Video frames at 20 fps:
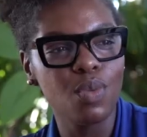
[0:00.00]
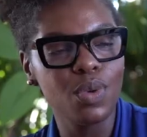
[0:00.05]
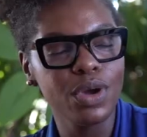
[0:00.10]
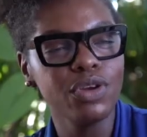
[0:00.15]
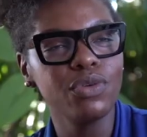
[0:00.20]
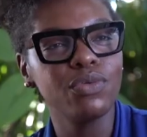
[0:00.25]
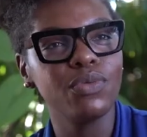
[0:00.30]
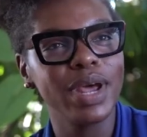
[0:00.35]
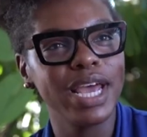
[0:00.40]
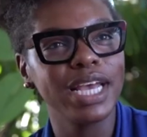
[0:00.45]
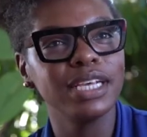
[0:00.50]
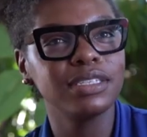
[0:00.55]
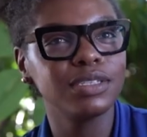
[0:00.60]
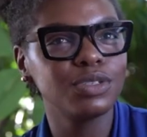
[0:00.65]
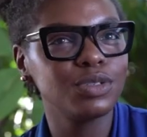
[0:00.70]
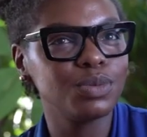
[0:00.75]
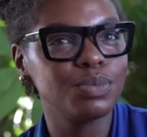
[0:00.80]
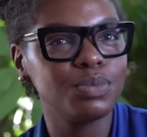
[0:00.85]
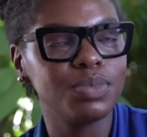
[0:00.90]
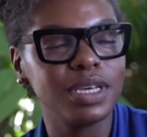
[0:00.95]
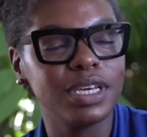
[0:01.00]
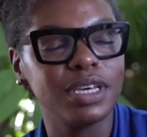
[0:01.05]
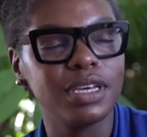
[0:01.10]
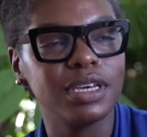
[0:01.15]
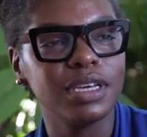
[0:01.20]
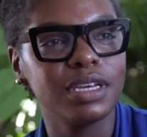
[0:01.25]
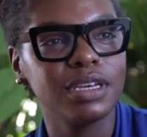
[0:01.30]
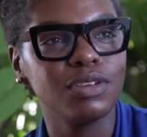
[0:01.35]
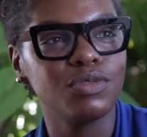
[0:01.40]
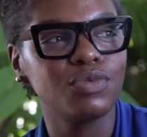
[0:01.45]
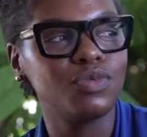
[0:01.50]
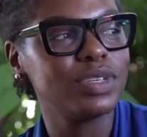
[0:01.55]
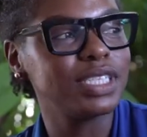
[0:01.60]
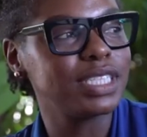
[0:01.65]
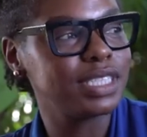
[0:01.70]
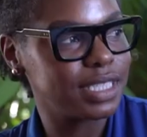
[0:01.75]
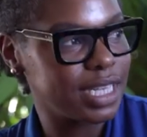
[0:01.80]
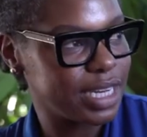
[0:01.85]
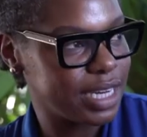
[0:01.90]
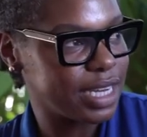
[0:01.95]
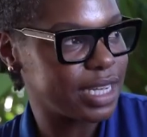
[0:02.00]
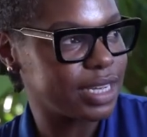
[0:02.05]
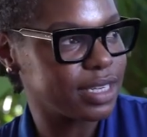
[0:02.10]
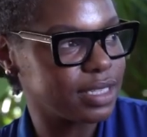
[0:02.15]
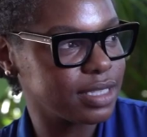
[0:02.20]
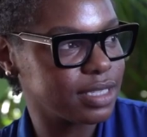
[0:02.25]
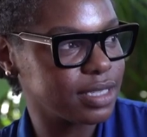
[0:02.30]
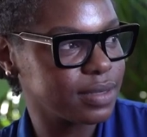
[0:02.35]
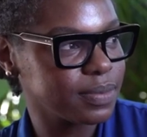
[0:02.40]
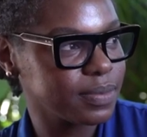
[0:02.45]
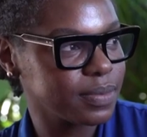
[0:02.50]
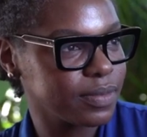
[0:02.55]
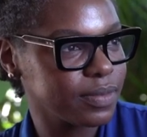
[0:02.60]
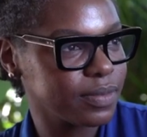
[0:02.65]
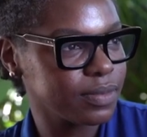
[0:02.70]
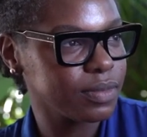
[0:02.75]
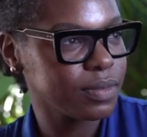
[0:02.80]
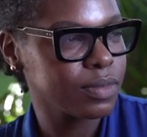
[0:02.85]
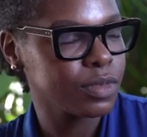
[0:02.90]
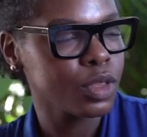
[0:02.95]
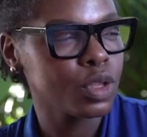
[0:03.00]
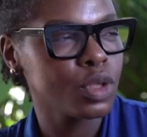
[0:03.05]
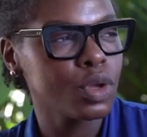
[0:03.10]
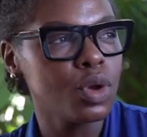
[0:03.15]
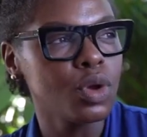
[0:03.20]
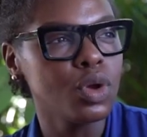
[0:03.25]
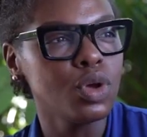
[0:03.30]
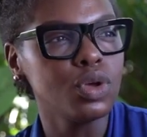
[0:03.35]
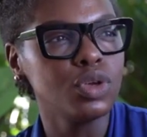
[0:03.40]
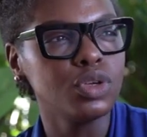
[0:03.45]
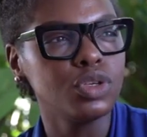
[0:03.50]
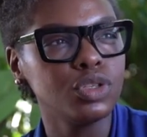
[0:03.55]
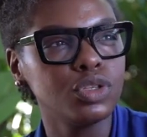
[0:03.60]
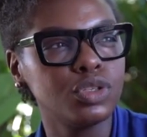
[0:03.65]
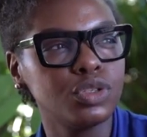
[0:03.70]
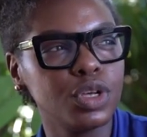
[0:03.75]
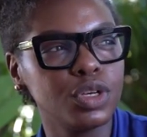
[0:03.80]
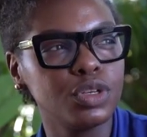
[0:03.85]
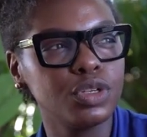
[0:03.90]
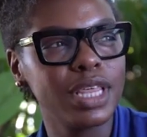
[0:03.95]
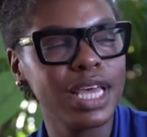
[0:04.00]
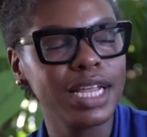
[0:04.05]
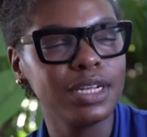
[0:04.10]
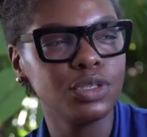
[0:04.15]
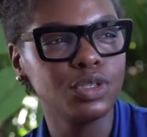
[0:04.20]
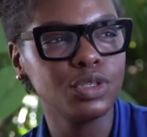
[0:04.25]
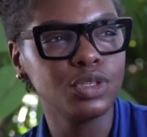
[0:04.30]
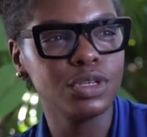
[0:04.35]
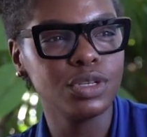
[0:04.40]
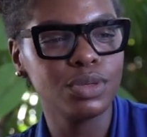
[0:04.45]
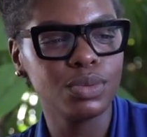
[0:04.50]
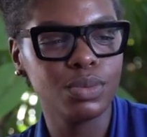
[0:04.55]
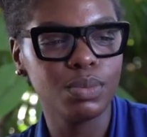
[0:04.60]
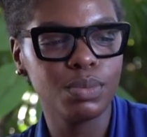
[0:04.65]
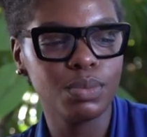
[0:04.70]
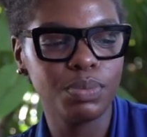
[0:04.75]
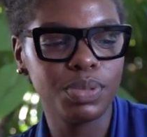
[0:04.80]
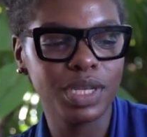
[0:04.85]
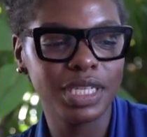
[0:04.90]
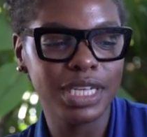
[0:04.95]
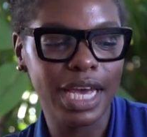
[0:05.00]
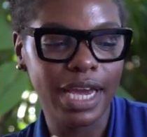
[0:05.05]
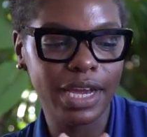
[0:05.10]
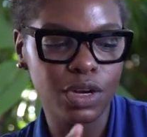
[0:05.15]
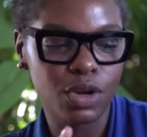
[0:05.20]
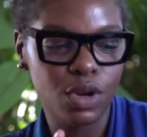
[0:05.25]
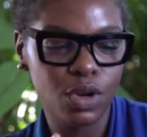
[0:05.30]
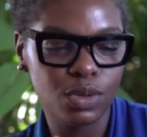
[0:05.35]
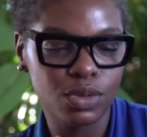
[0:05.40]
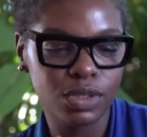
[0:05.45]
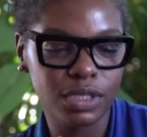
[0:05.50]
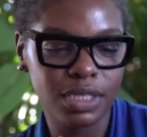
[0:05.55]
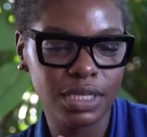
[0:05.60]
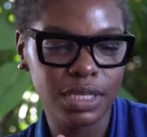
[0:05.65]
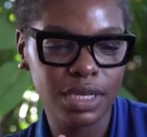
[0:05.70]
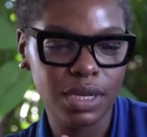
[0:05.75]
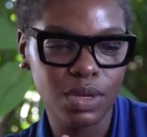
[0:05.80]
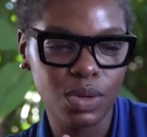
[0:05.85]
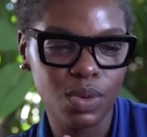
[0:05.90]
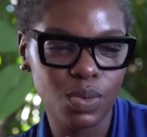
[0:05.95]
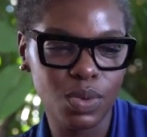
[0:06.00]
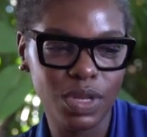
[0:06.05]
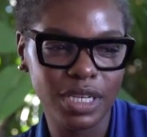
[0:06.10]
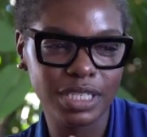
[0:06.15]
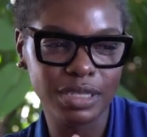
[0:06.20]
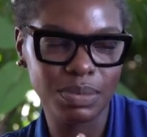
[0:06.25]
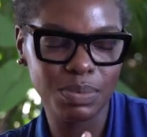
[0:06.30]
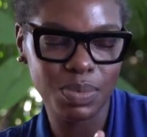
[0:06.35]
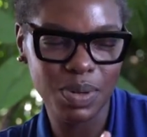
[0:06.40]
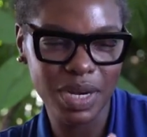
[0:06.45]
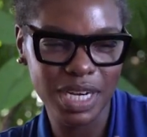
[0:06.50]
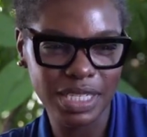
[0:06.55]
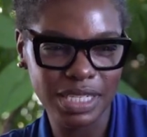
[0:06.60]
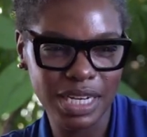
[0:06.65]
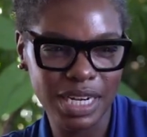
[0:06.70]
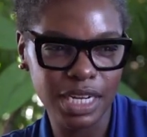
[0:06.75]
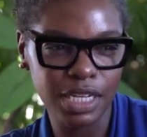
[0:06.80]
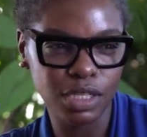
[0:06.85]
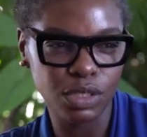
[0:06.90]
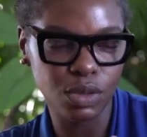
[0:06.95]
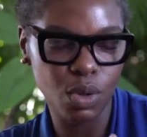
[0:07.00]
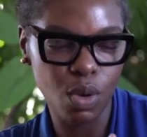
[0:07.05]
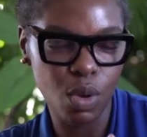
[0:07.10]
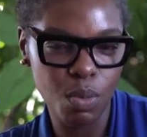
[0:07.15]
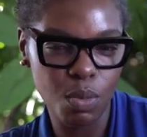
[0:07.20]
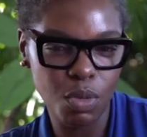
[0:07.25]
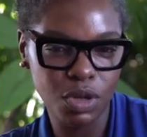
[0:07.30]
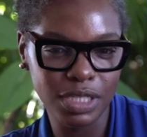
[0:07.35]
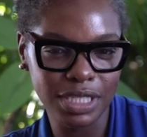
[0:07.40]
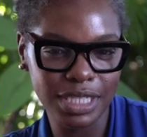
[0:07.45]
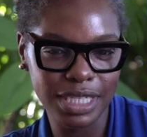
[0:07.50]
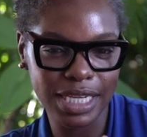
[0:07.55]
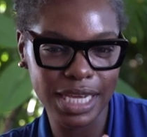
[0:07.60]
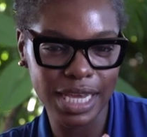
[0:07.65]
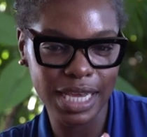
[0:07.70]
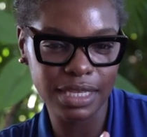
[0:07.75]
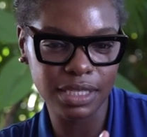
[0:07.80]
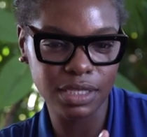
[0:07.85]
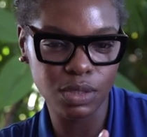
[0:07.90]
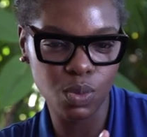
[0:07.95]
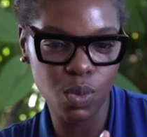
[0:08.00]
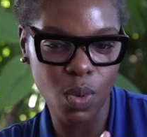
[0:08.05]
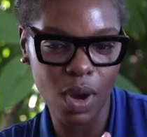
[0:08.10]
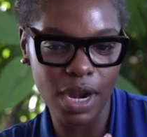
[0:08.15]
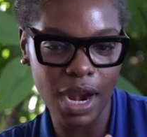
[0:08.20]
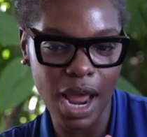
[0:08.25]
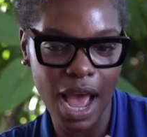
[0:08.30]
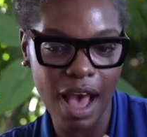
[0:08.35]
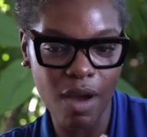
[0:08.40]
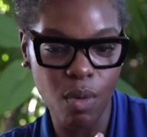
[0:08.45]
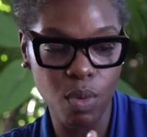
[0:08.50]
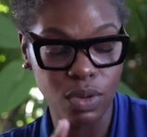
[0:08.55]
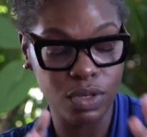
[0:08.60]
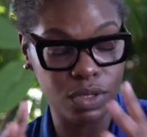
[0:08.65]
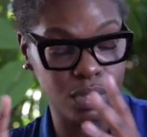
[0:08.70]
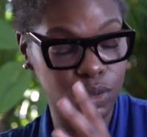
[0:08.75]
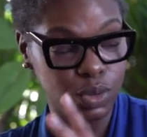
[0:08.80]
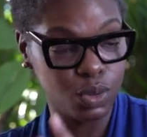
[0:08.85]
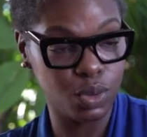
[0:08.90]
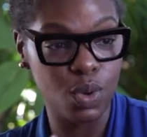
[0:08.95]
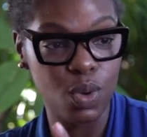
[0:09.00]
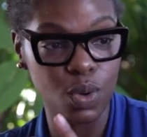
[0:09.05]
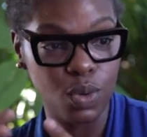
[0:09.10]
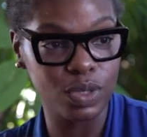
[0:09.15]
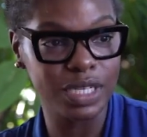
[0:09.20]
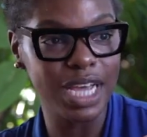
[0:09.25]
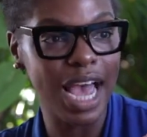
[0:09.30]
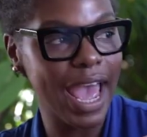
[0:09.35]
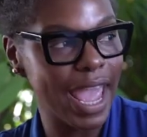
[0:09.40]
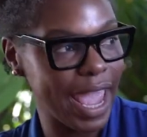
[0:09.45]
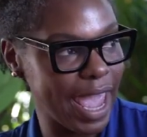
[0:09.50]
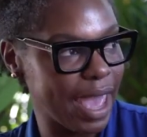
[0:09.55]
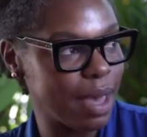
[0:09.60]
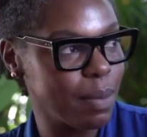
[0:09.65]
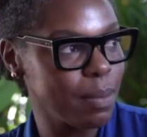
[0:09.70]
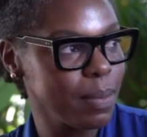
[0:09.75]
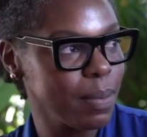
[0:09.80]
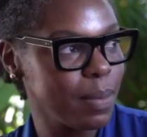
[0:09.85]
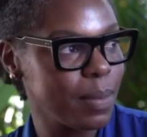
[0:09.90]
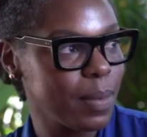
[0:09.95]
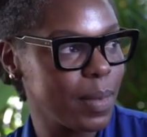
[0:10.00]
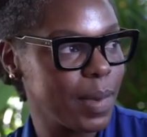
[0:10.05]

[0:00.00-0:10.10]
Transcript: we're raised to be resilient. Mm so then to be diagnosed with depression is almost against what I was told I am,